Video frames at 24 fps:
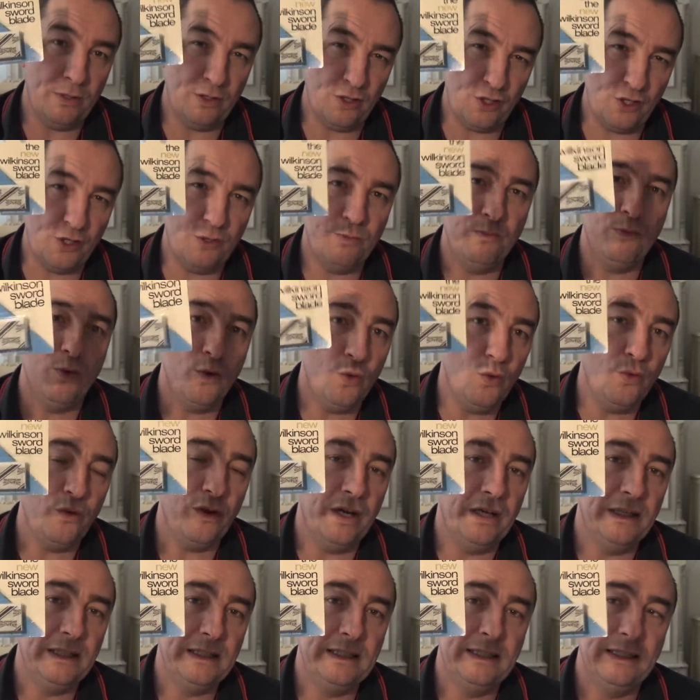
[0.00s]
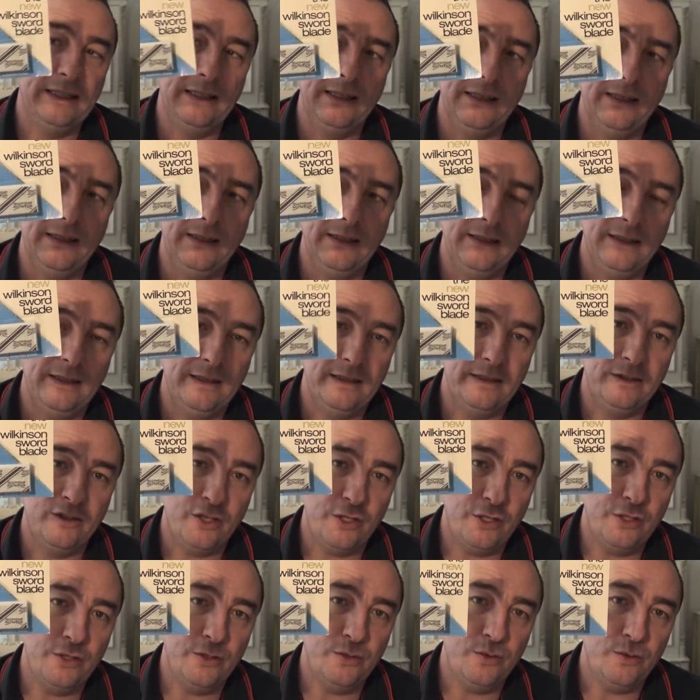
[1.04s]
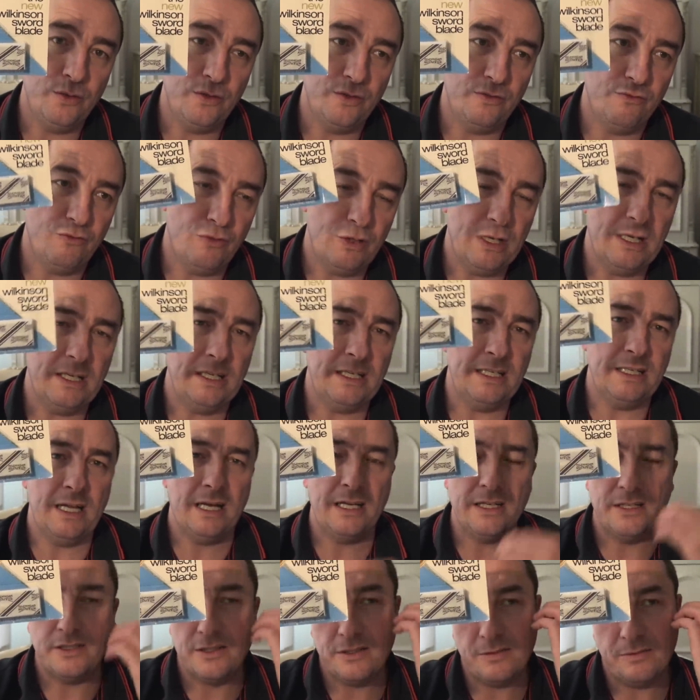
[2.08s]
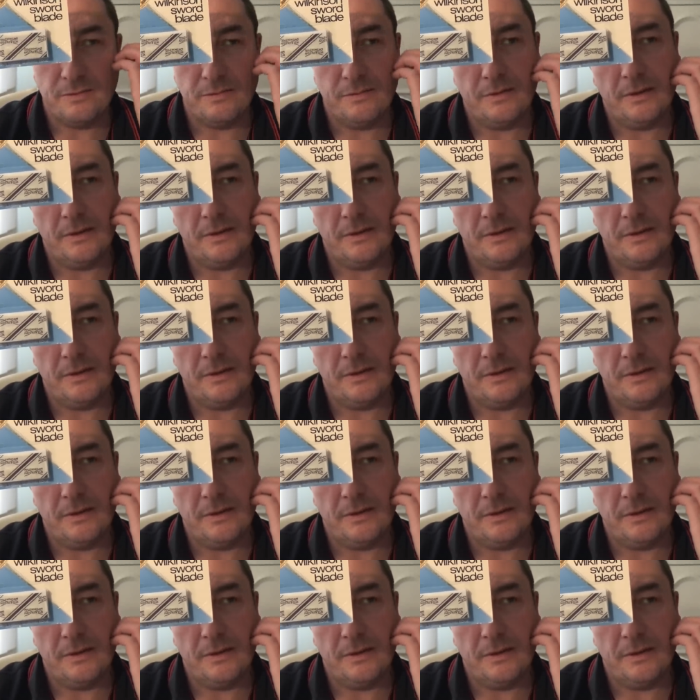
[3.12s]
but smoother to use. Really nice,